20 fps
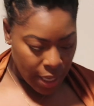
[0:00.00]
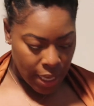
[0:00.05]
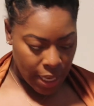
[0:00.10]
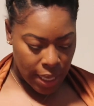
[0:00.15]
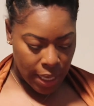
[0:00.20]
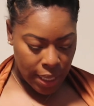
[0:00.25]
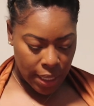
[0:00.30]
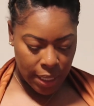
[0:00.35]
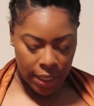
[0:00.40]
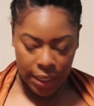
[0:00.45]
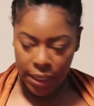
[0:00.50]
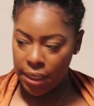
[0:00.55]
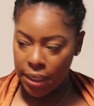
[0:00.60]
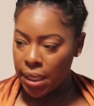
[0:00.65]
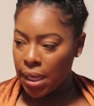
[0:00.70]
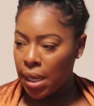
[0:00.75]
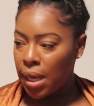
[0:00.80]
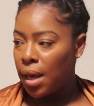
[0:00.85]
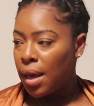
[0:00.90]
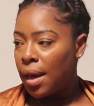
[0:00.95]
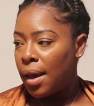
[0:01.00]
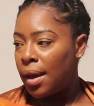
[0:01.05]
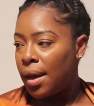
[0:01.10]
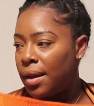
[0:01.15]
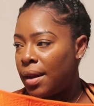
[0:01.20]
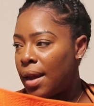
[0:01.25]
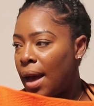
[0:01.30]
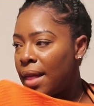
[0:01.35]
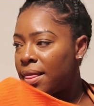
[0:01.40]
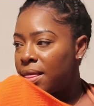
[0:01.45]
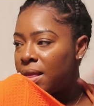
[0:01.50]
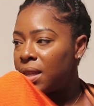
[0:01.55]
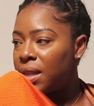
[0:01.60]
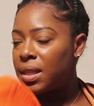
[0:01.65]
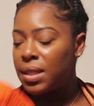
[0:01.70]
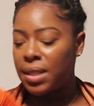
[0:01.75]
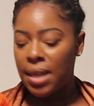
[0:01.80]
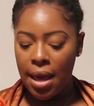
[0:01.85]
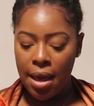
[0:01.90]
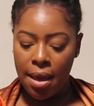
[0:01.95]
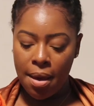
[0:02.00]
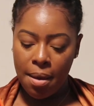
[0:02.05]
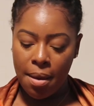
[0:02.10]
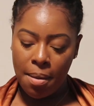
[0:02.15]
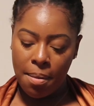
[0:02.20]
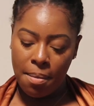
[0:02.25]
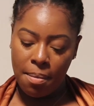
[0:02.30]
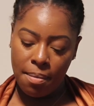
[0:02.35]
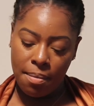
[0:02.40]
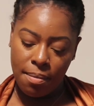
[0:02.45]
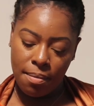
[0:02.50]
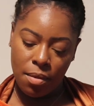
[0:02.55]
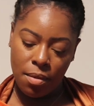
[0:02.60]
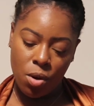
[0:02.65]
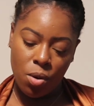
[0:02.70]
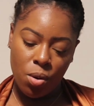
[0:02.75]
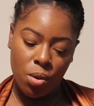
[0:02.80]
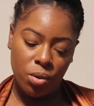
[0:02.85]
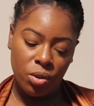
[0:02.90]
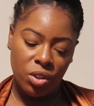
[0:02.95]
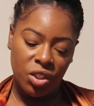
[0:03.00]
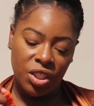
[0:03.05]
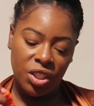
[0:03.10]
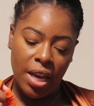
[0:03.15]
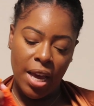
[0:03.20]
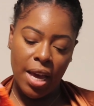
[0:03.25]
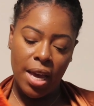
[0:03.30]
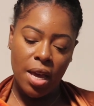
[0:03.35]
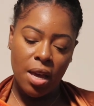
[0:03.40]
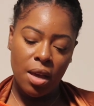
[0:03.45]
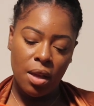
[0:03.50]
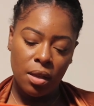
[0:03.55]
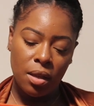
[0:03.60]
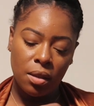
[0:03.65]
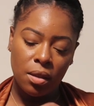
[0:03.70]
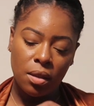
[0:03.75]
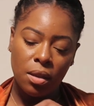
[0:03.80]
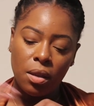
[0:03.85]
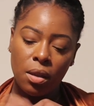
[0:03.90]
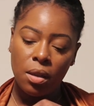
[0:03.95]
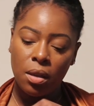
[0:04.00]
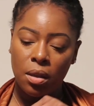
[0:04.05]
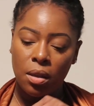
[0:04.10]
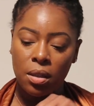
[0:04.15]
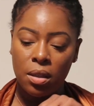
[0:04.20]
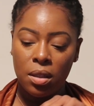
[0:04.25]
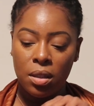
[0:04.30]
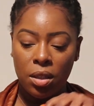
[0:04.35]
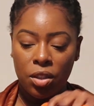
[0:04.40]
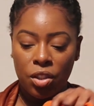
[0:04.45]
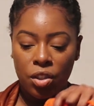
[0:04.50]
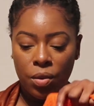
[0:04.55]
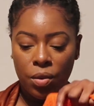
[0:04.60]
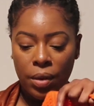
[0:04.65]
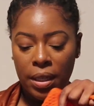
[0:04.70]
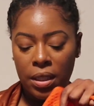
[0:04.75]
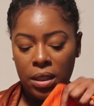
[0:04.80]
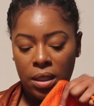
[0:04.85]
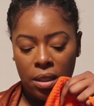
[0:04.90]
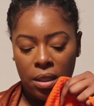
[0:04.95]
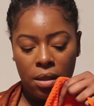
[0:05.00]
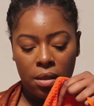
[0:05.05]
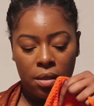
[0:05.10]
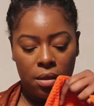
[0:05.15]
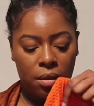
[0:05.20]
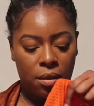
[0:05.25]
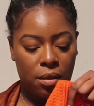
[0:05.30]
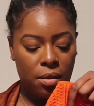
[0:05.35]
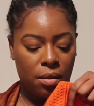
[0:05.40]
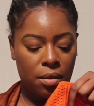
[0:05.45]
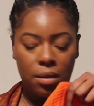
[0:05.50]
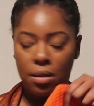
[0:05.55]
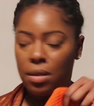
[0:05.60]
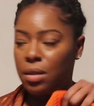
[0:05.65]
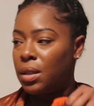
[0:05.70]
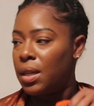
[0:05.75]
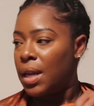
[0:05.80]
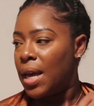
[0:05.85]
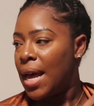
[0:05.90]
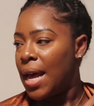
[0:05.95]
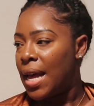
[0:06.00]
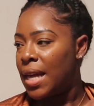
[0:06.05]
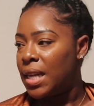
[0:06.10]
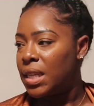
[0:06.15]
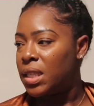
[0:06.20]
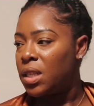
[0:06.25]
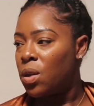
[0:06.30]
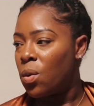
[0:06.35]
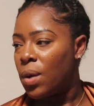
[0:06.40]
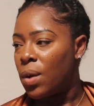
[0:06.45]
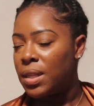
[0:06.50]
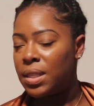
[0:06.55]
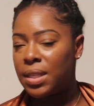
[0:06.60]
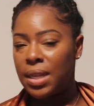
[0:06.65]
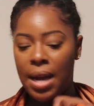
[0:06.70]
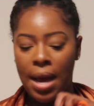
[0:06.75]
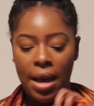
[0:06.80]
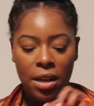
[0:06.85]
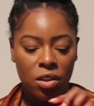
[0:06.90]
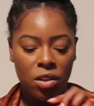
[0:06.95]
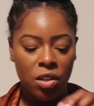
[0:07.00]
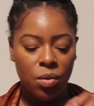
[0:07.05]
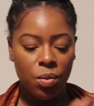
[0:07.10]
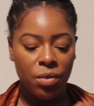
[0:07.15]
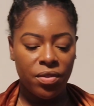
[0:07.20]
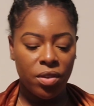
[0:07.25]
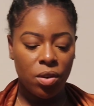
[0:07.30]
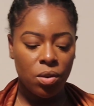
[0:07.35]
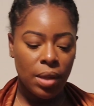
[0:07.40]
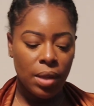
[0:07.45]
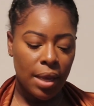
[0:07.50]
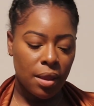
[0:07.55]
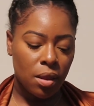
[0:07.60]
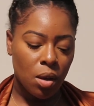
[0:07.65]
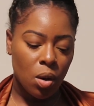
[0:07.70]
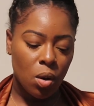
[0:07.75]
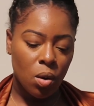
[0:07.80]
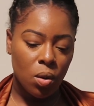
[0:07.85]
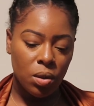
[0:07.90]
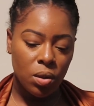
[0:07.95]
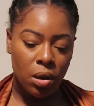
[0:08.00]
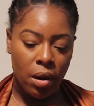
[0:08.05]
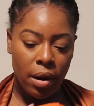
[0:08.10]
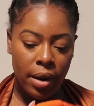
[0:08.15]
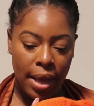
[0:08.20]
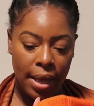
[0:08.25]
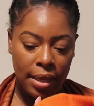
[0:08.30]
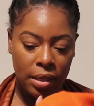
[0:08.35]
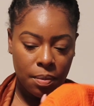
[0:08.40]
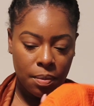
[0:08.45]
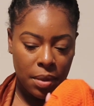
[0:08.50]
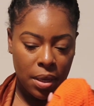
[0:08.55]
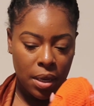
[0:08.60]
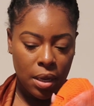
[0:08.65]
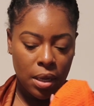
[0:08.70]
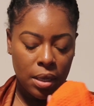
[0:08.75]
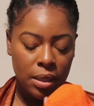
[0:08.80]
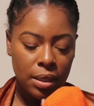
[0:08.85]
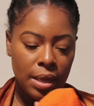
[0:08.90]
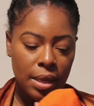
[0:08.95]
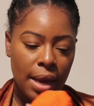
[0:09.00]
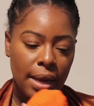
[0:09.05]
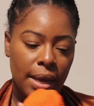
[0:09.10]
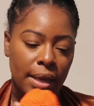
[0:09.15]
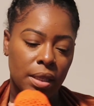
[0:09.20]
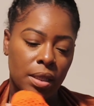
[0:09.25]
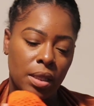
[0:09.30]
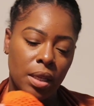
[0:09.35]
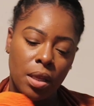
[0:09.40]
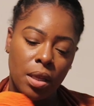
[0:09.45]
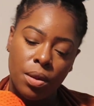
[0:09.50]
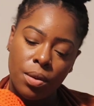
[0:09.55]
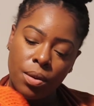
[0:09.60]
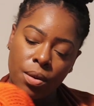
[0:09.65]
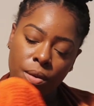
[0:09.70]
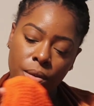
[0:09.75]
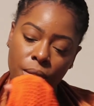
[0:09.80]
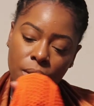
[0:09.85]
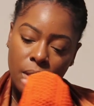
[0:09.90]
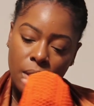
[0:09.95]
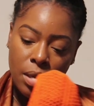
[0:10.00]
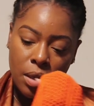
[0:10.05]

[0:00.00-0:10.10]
It is not the same crochet situation as the ones that I just reviewed. Like the holes aren't as big and it's not as see-through.